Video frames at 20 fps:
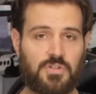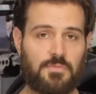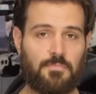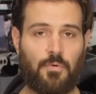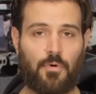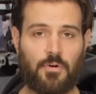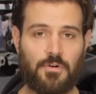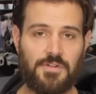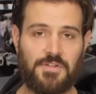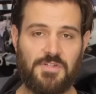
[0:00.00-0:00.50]

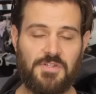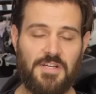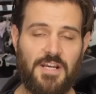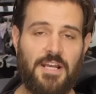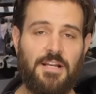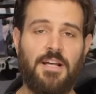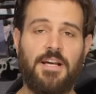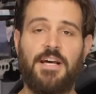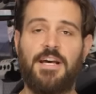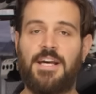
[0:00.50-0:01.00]
sport
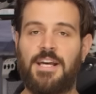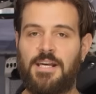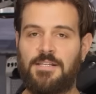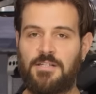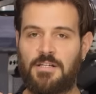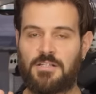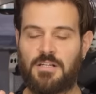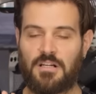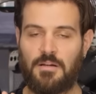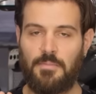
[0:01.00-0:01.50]
seat
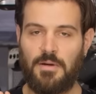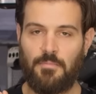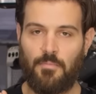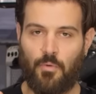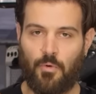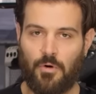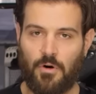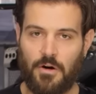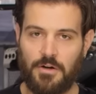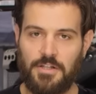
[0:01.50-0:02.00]
is it's going to be
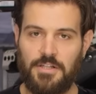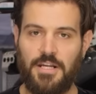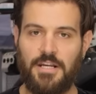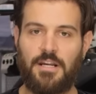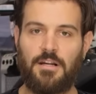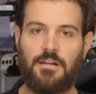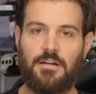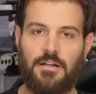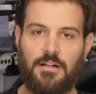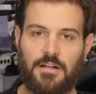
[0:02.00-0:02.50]
more
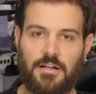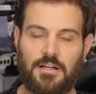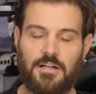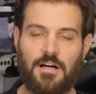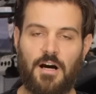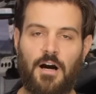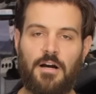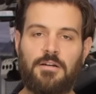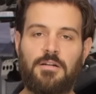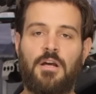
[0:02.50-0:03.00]
articulated and
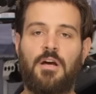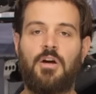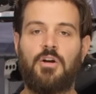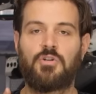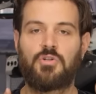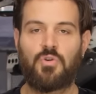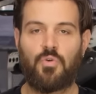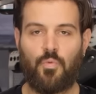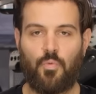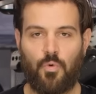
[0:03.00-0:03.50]
cut
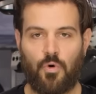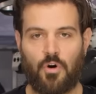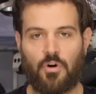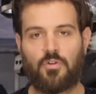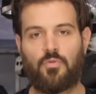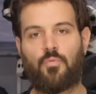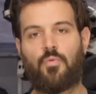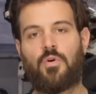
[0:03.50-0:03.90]
to work